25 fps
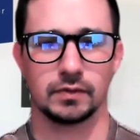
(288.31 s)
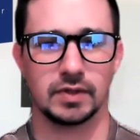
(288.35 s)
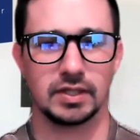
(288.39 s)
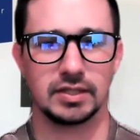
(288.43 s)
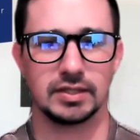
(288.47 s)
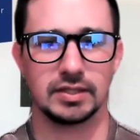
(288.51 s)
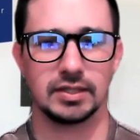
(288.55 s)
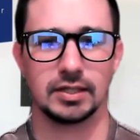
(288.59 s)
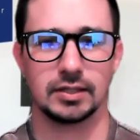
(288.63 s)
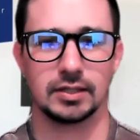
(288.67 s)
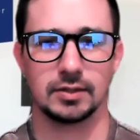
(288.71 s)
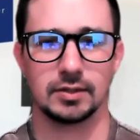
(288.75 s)
They
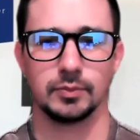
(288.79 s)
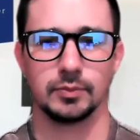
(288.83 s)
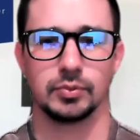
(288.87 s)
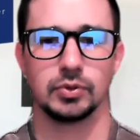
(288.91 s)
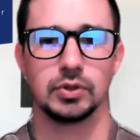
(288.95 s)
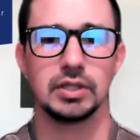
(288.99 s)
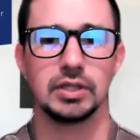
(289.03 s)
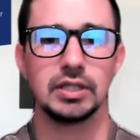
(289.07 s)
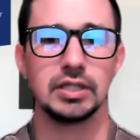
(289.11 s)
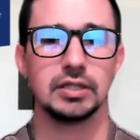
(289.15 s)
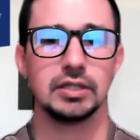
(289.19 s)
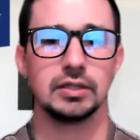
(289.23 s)
did a
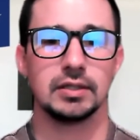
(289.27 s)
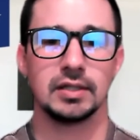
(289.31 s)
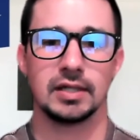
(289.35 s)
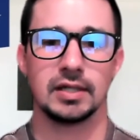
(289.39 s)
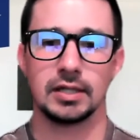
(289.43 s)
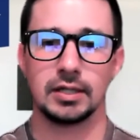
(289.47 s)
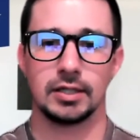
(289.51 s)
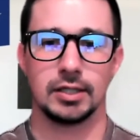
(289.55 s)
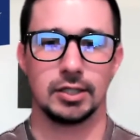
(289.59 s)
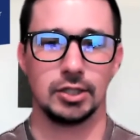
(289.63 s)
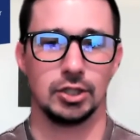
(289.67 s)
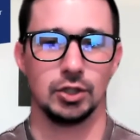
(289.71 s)
complete
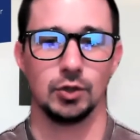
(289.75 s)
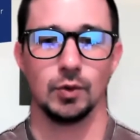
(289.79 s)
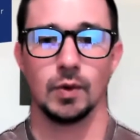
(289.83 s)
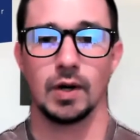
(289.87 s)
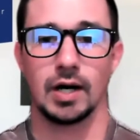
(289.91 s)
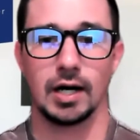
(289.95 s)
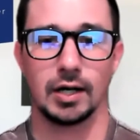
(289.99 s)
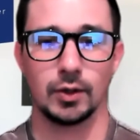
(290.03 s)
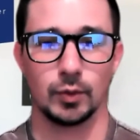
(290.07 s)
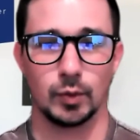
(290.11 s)
UI